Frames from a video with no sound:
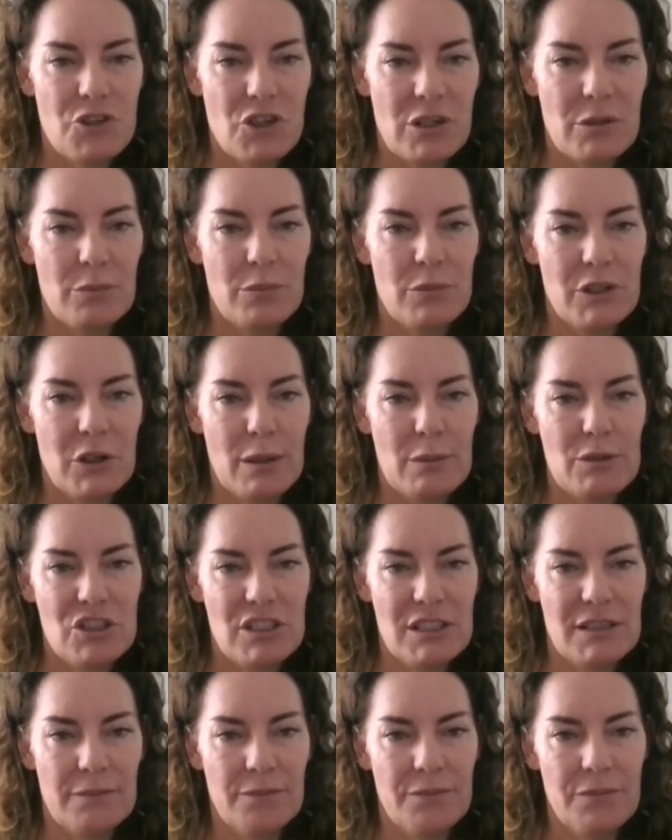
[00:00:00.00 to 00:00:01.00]
Trying to be
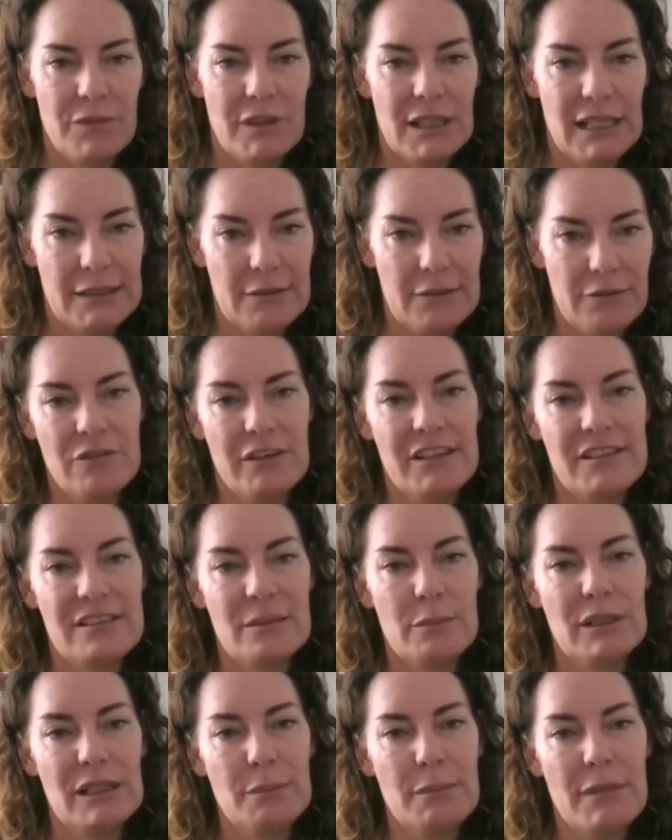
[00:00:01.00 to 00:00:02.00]
publishing like very
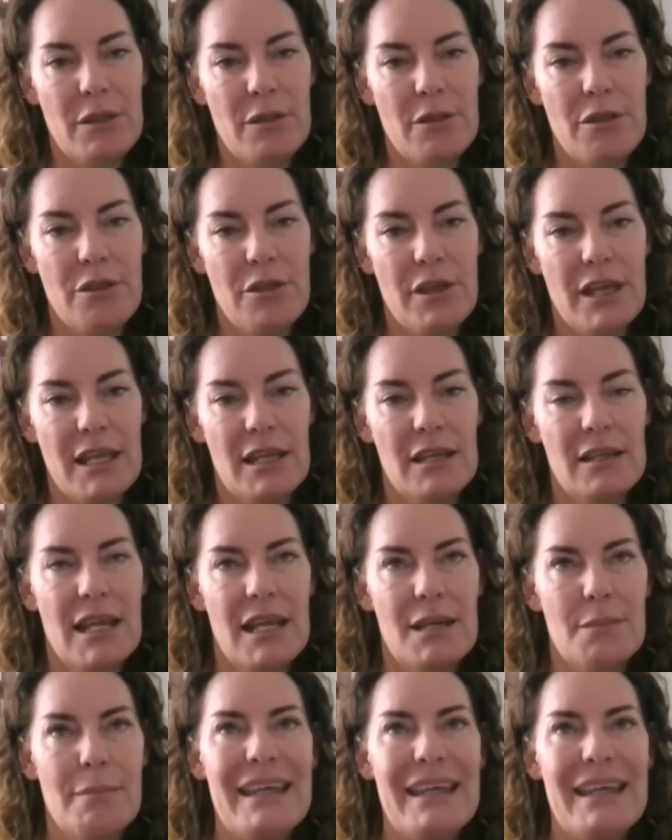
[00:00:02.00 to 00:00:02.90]
similar month and